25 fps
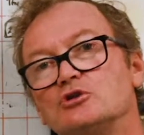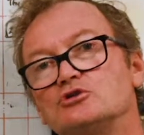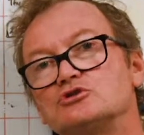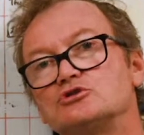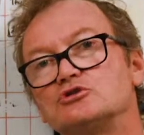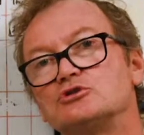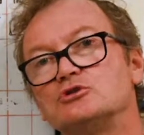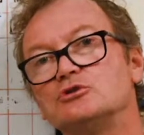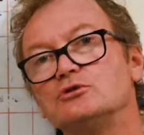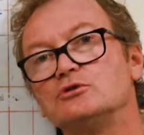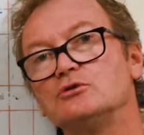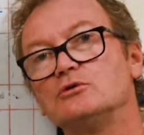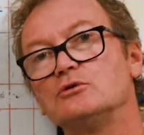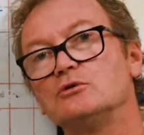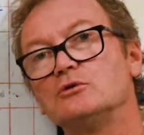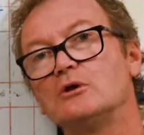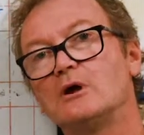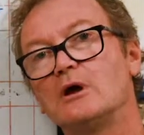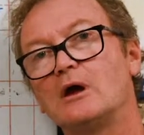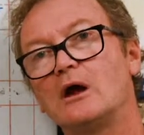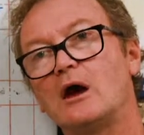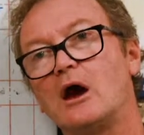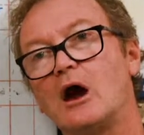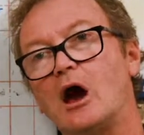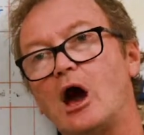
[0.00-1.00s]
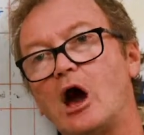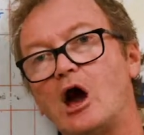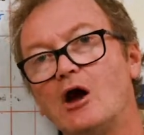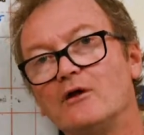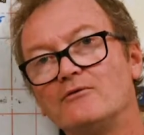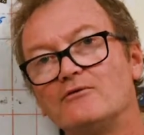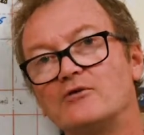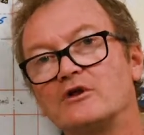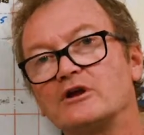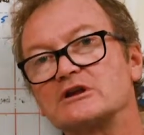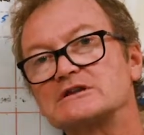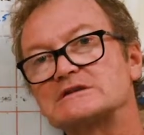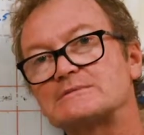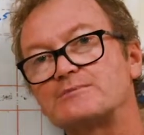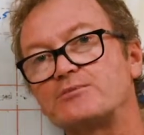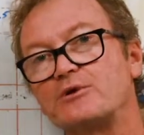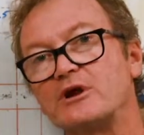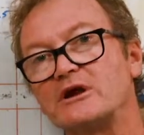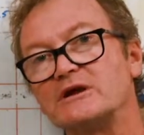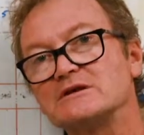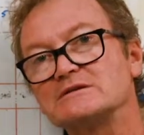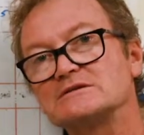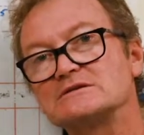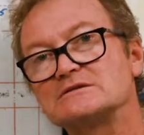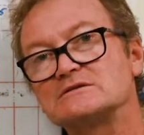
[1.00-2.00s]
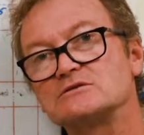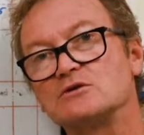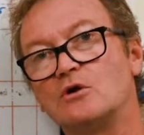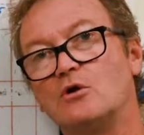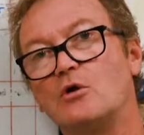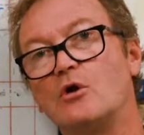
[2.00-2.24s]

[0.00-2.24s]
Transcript: to overexpress